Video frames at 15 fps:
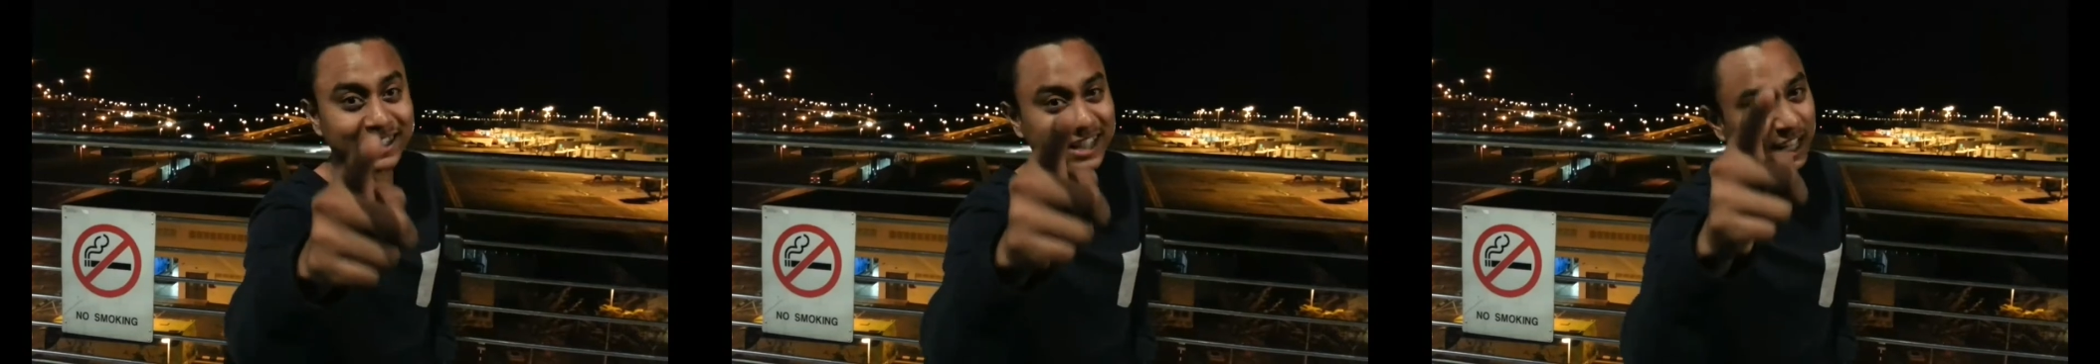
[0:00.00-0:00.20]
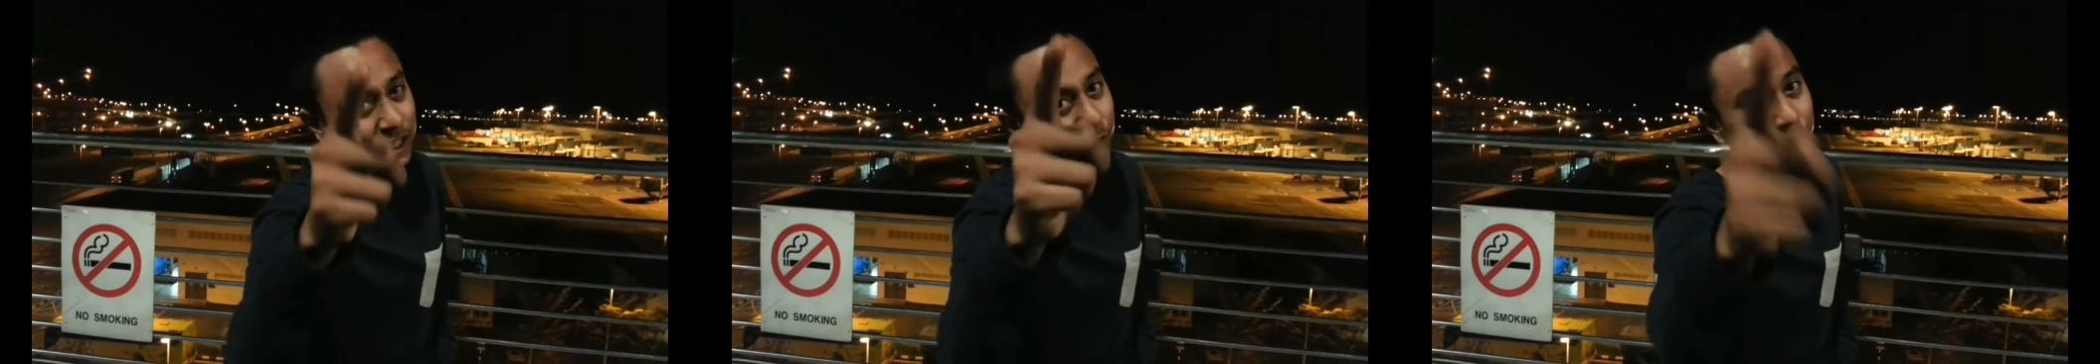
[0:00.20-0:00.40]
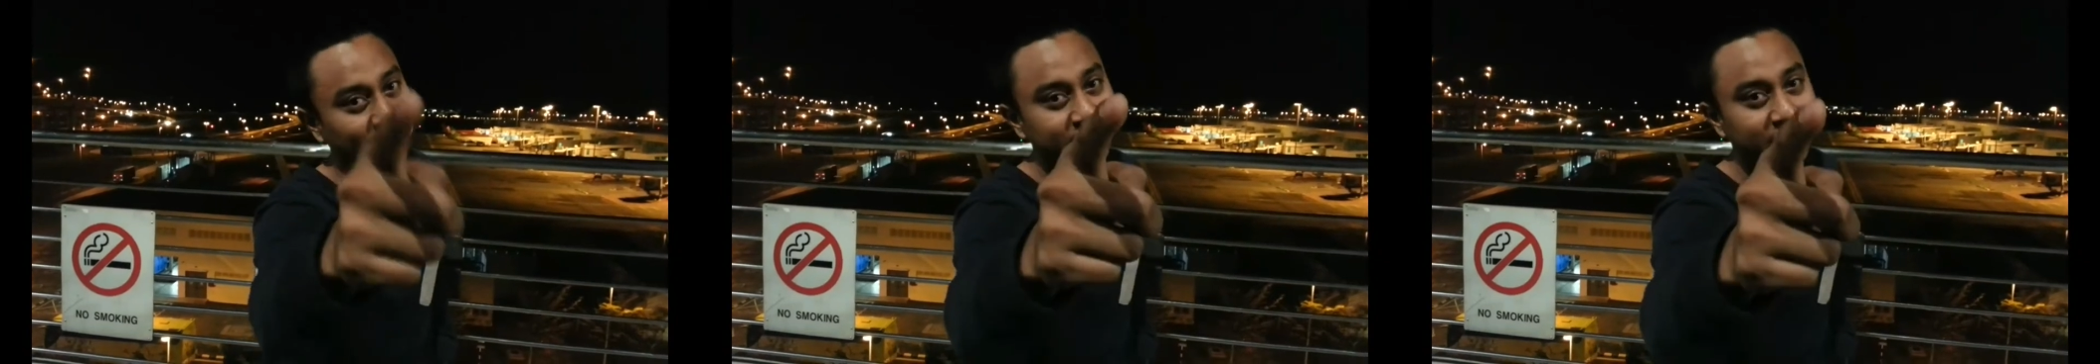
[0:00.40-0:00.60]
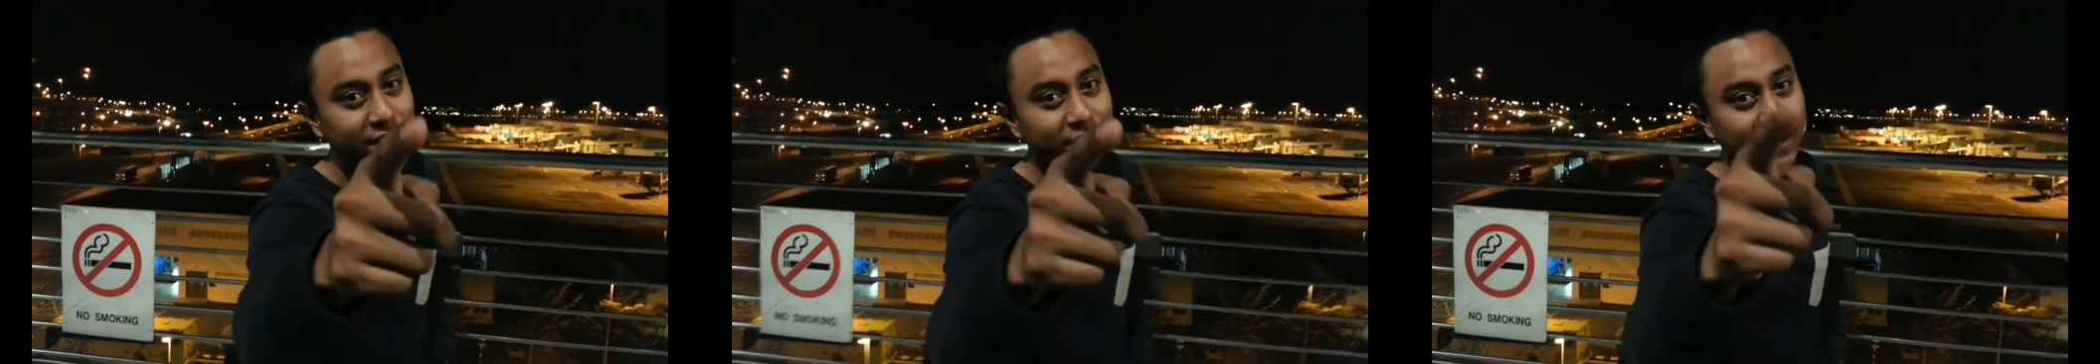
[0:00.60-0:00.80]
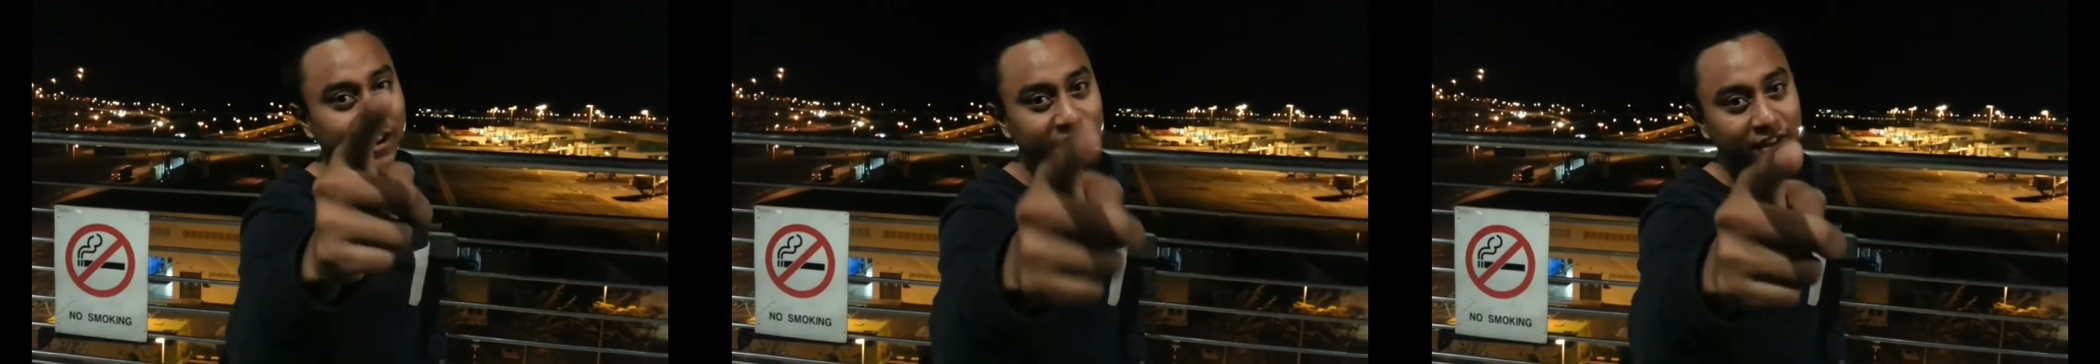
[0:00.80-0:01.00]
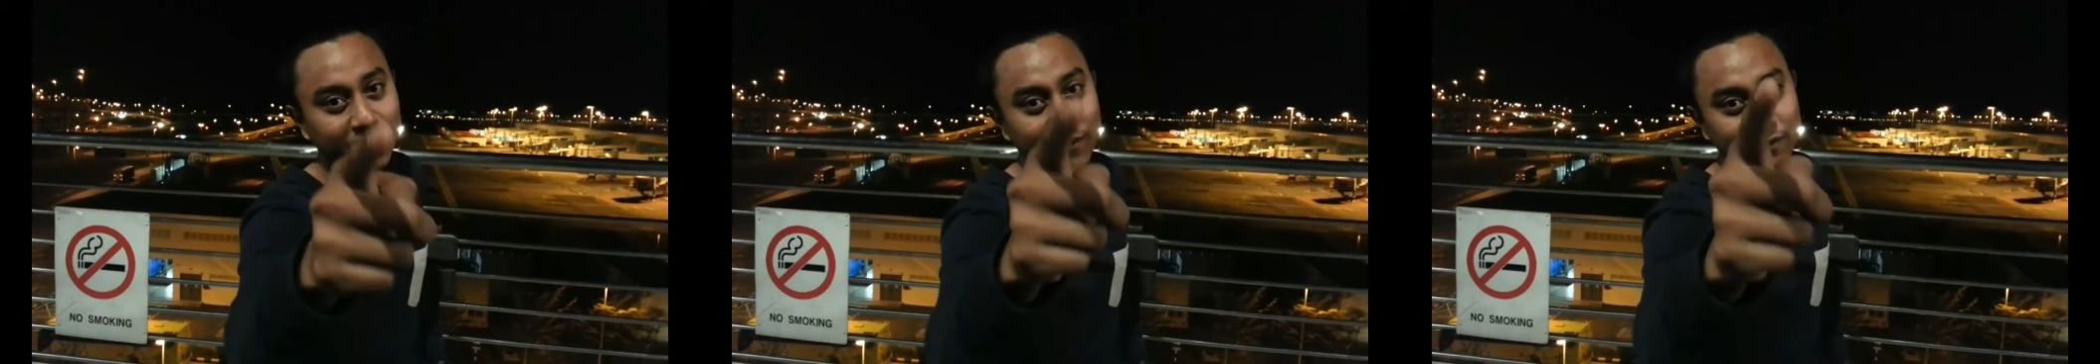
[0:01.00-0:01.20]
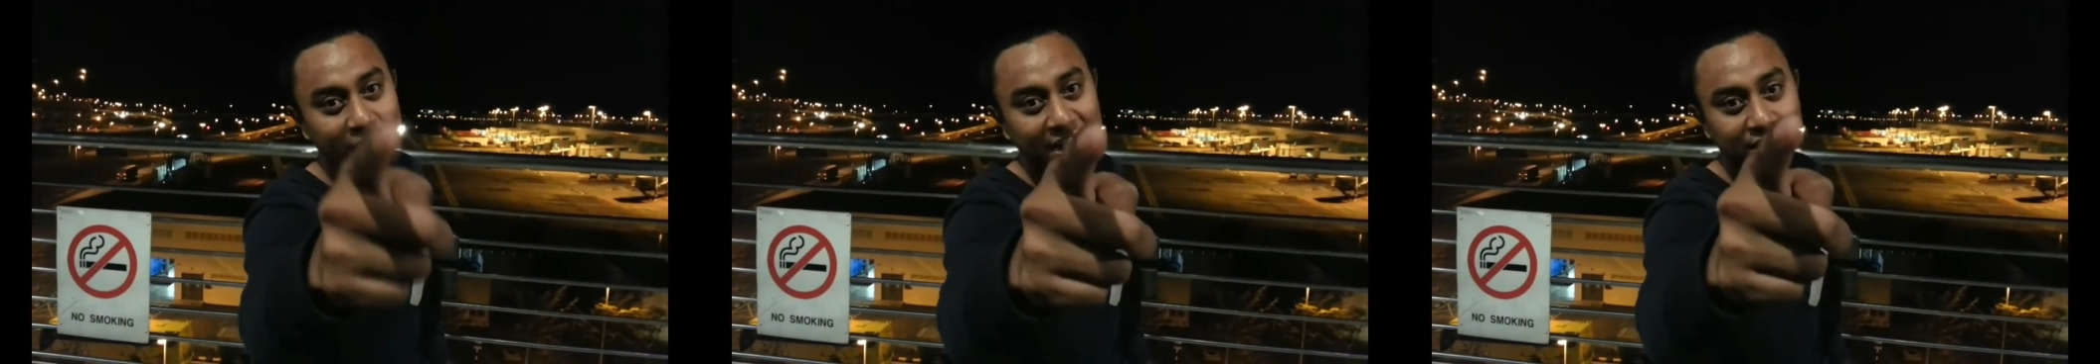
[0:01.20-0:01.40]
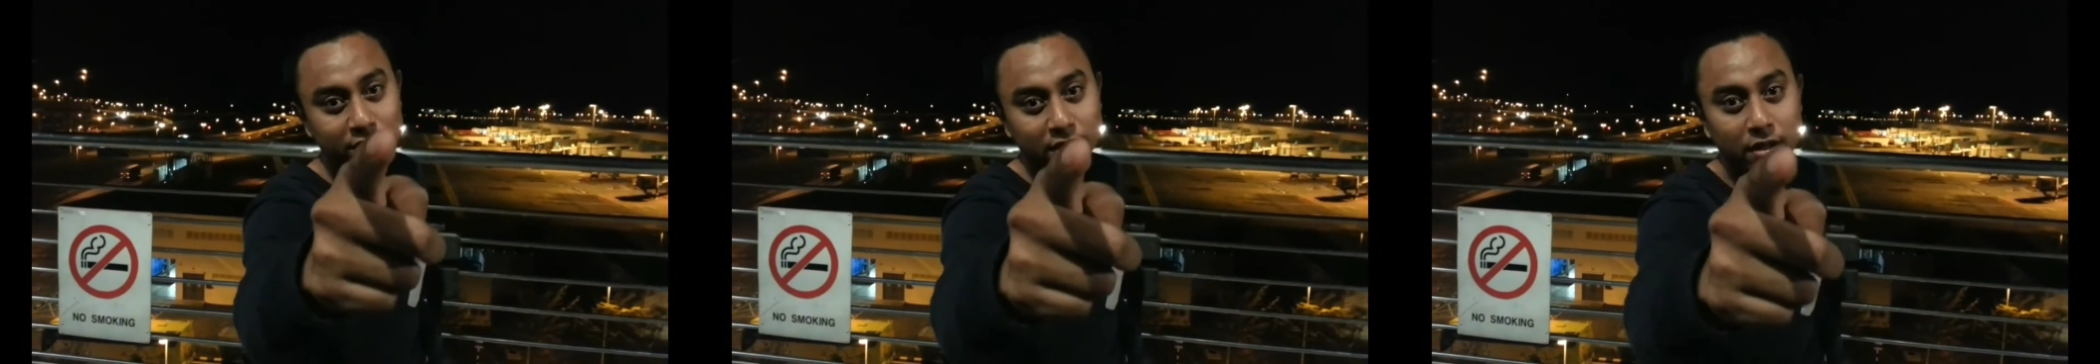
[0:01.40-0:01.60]
satisfaction rating
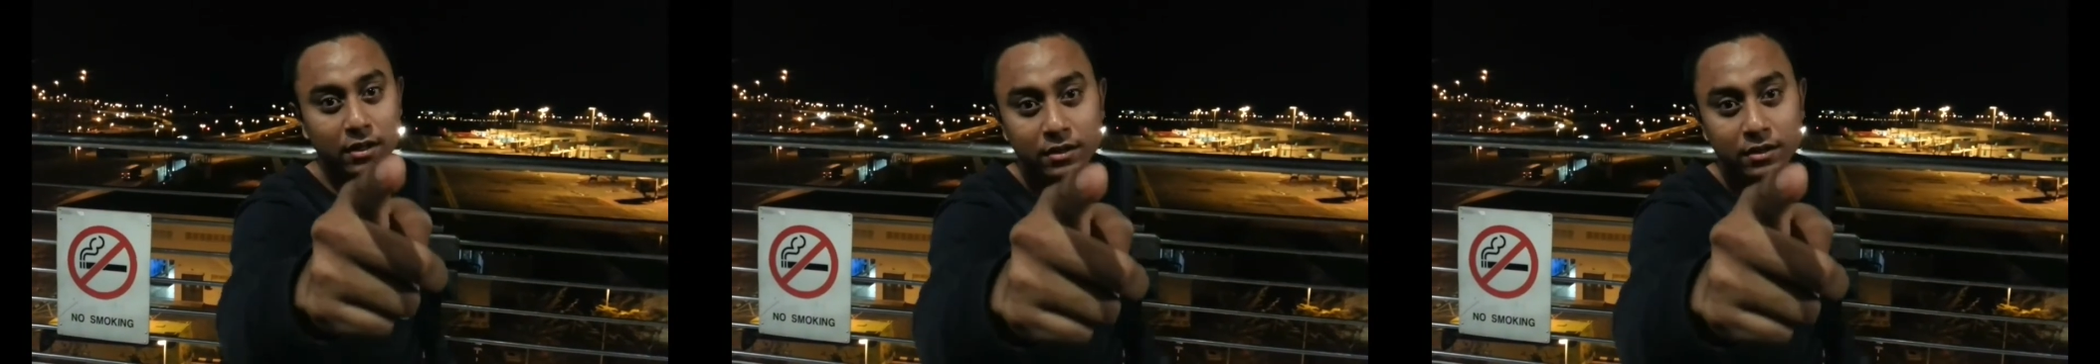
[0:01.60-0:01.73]
rise.